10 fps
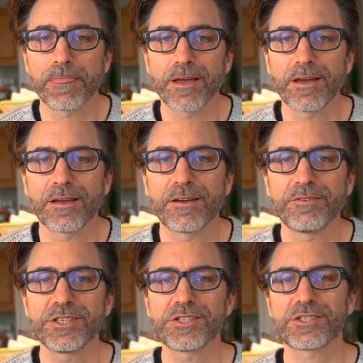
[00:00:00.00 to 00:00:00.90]

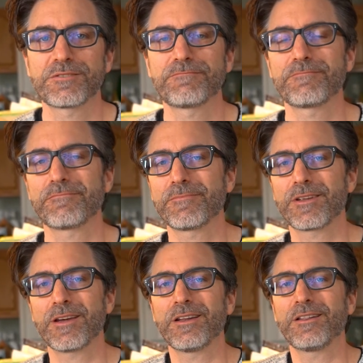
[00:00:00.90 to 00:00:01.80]
I've just
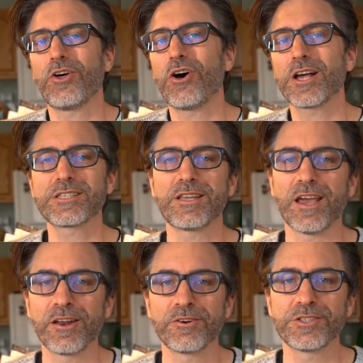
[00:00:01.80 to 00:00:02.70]
kind of lost the
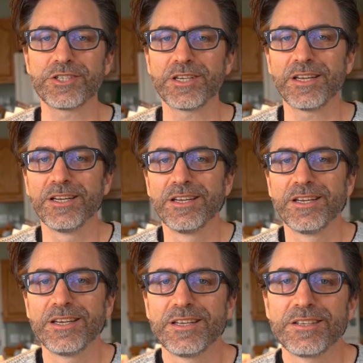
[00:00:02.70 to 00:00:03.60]
energy
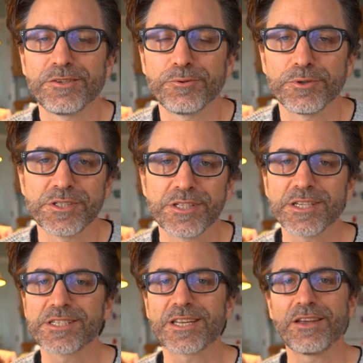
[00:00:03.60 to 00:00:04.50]
to
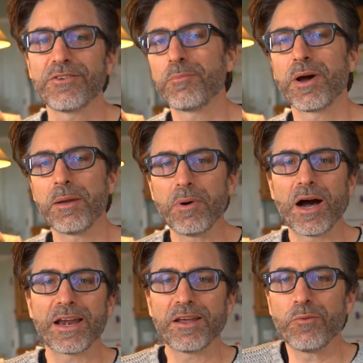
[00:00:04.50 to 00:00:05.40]
resist giving my
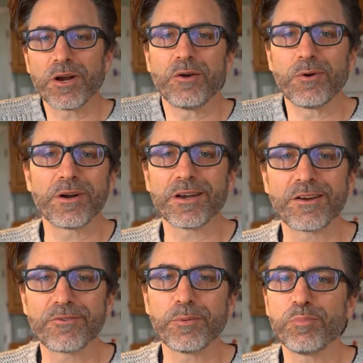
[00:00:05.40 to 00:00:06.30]
body what it wanted,
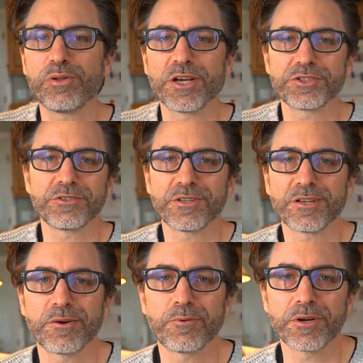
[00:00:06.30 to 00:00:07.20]
every pleasure
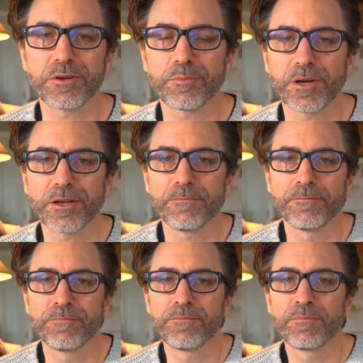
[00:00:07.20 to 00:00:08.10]
that I wanted. But
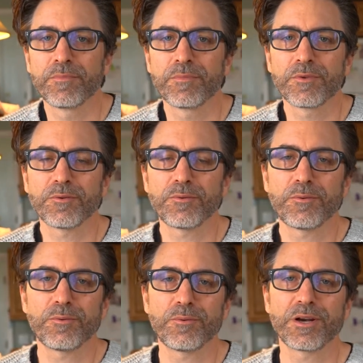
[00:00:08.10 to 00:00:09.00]

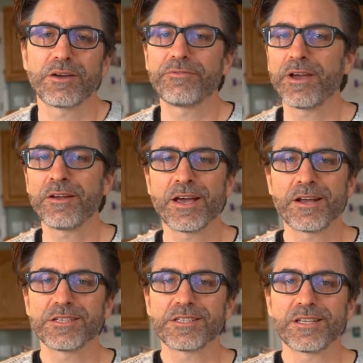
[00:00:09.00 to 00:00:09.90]
what I found
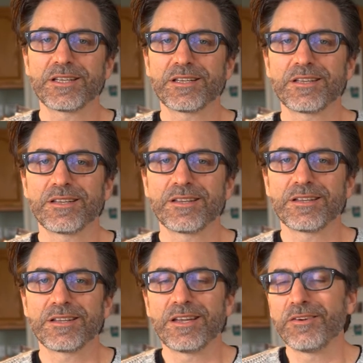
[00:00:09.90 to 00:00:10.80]
out is that
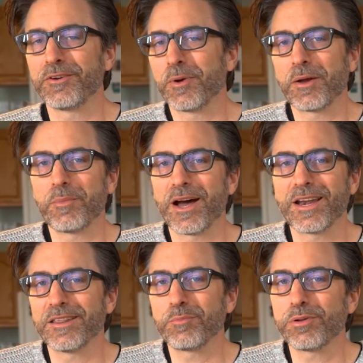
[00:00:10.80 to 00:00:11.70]
giving my
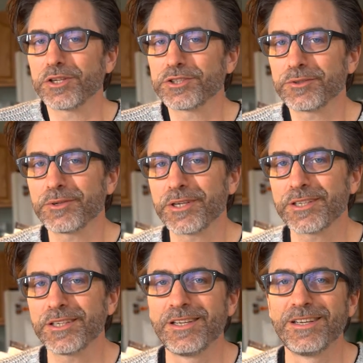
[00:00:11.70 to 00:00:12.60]
body the pleasure it wanted,